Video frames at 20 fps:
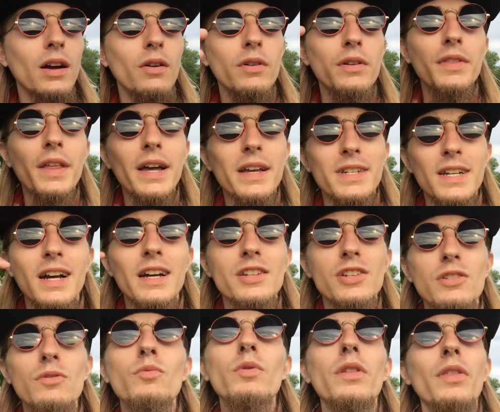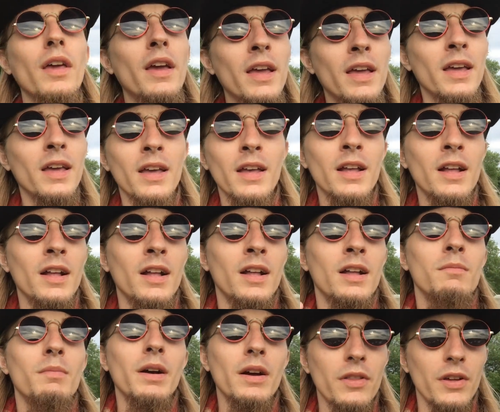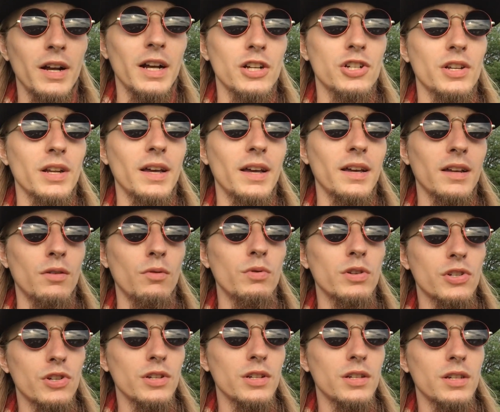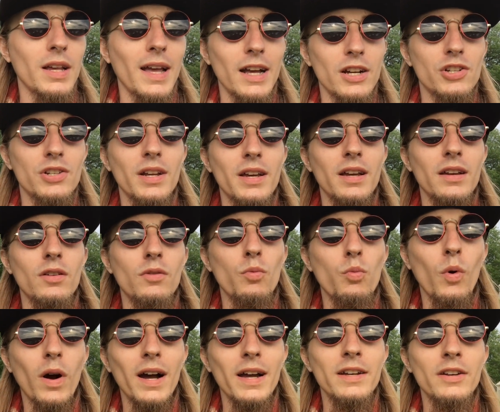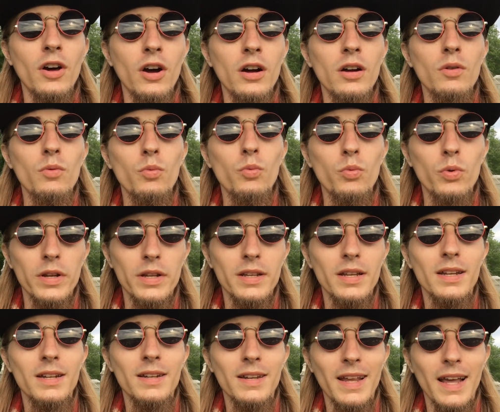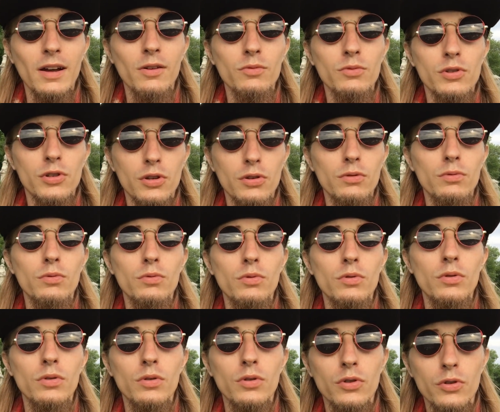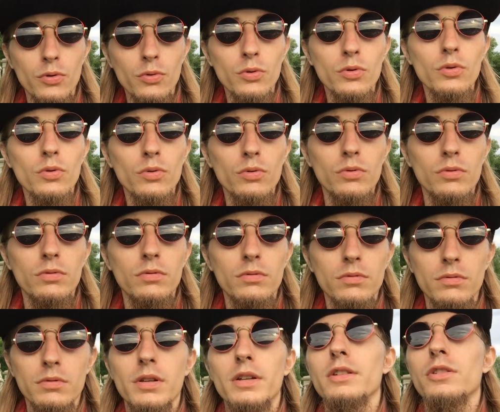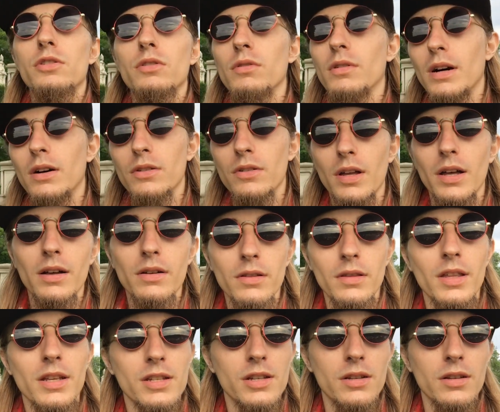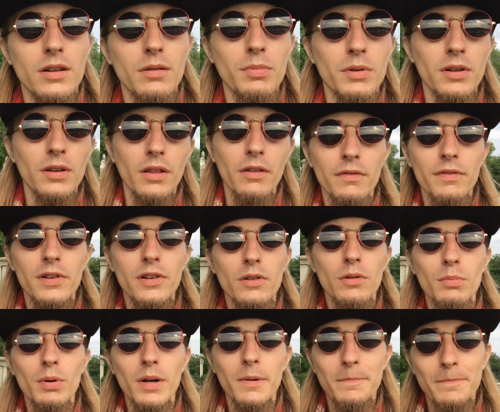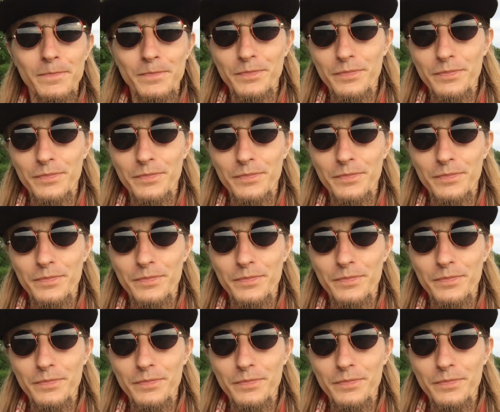an hour. And that ties in with my other hashtag, which is hashtag why not we can count to Google. And so I'll, I'll that's going to be another video. But